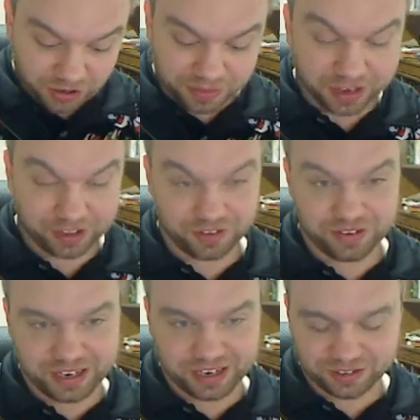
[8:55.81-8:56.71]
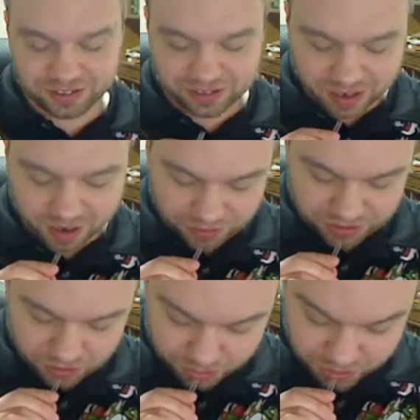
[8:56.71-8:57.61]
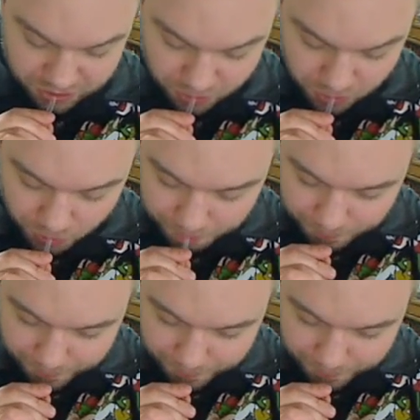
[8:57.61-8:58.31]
other videos and stuff, which is pretty cool.